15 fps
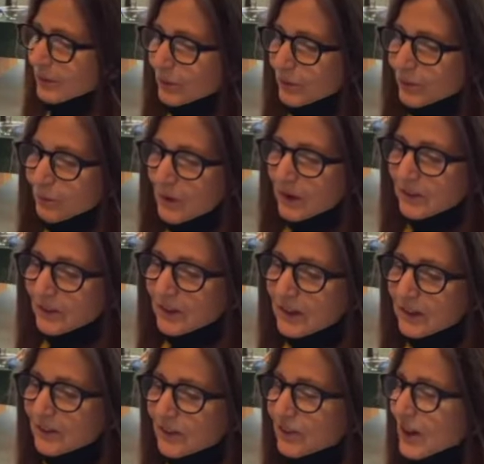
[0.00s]
was once
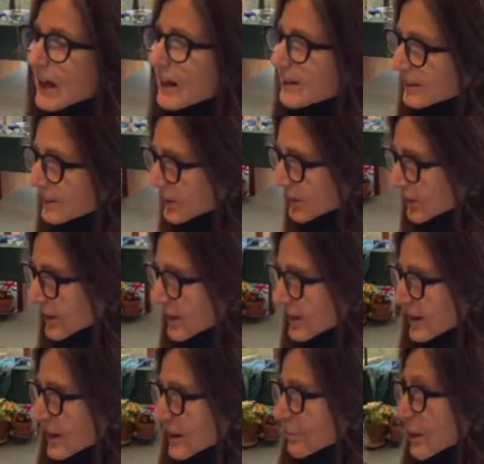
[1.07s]
again challenged
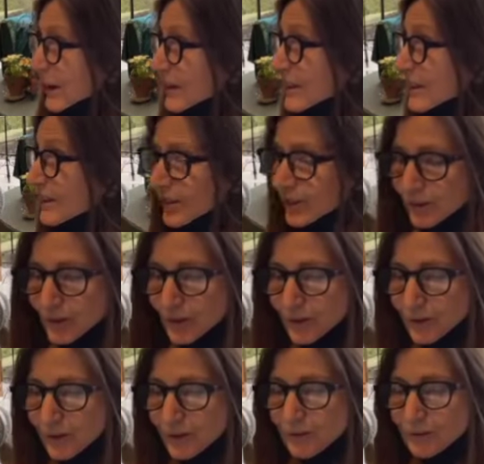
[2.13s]
by an
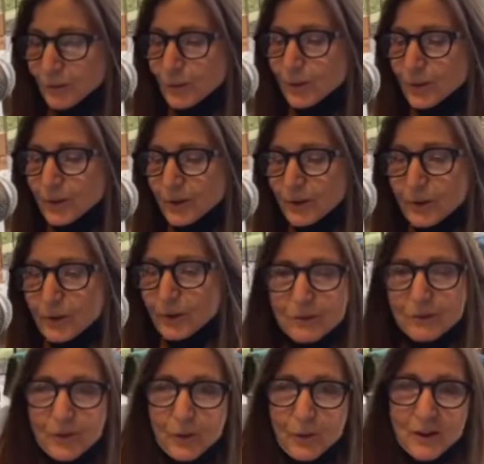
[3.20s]
insecure ruler who
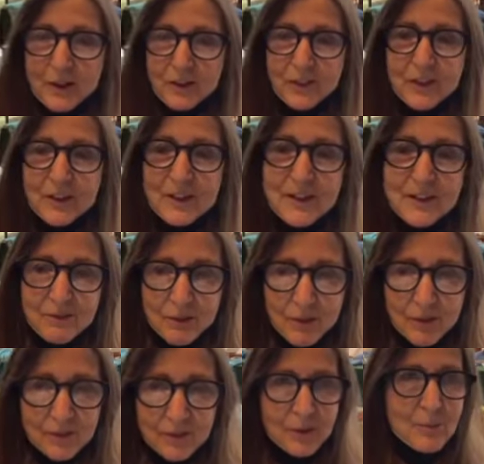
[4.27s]
resorted to
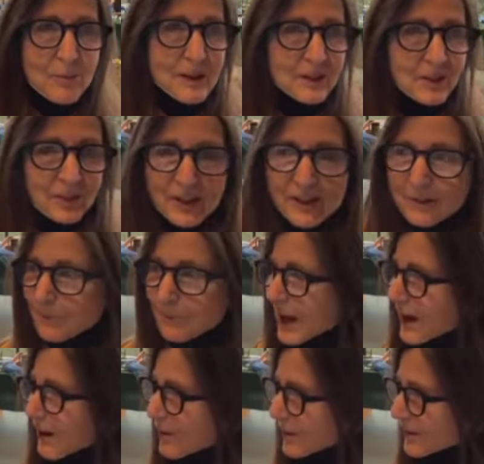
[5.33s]
evil to maintain
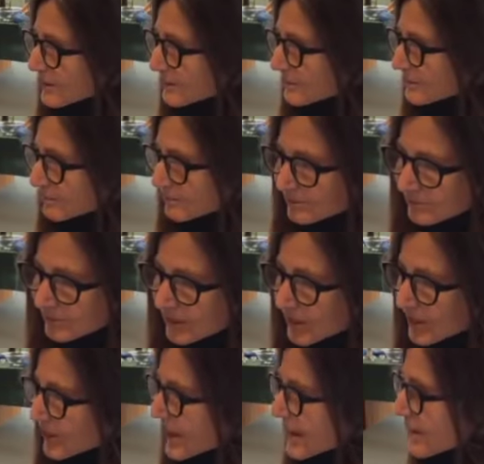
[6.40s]
power.
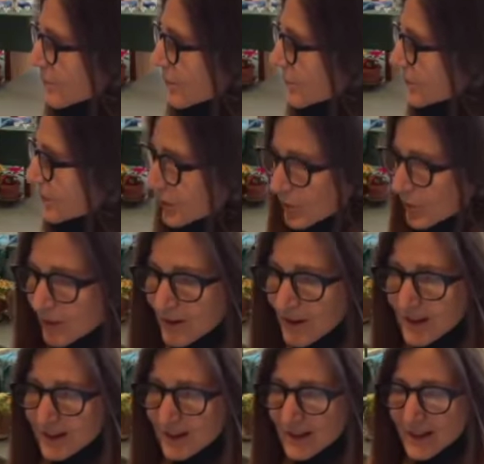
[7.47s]
Same old
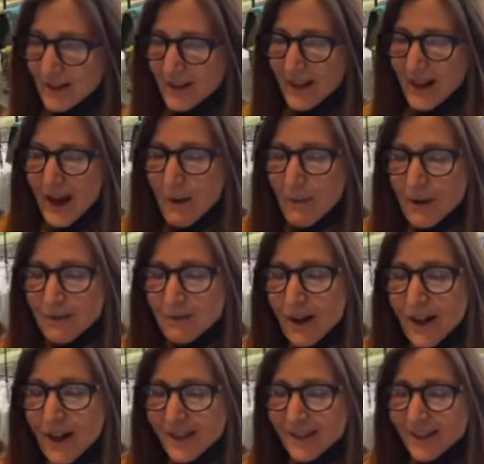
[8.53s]
story. How
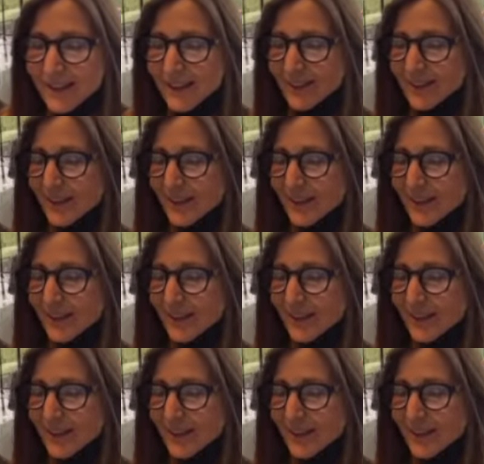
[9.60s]
ironic it is